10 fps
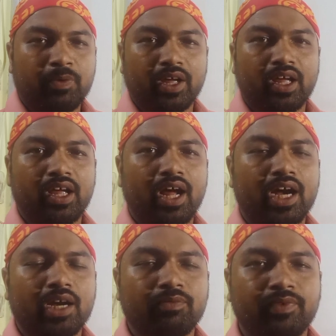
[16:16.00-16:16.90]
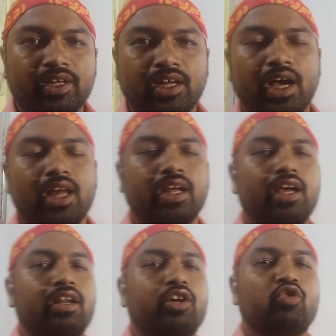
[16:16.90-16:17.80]
If A and B are
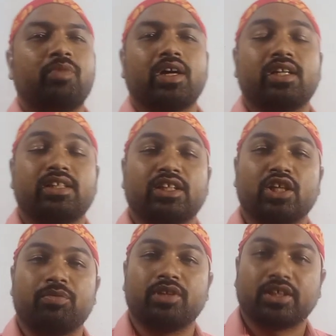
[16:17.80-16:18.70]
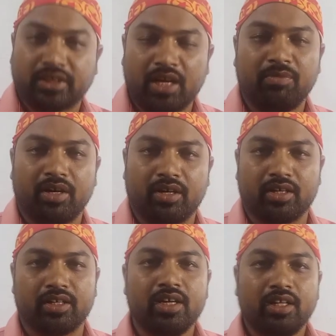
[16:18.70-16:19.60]
any two matrices of the same
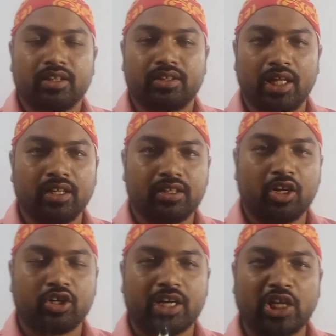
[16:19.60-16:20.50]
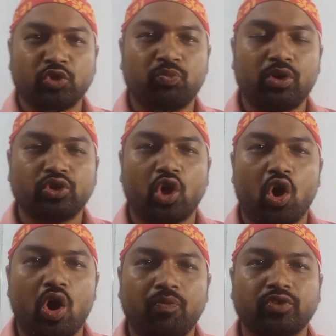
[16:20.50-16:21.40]
order, then the transpose
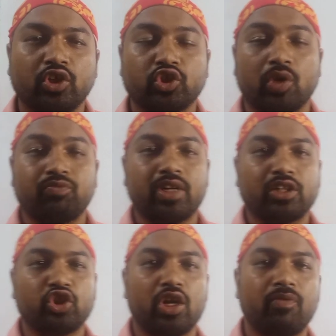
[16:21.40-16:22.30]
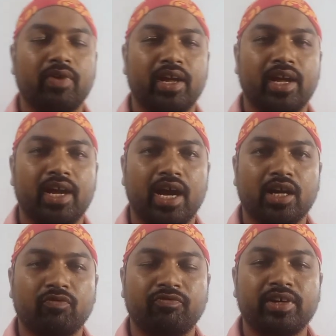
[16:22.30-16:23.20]
of the subtraction of A
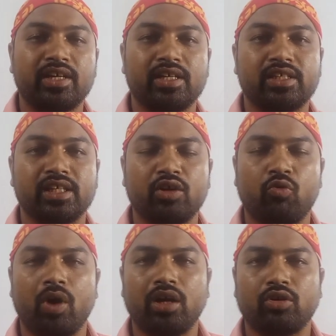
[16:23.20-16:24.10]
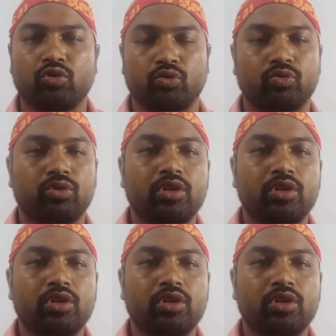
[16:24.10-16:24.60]
and B is equal to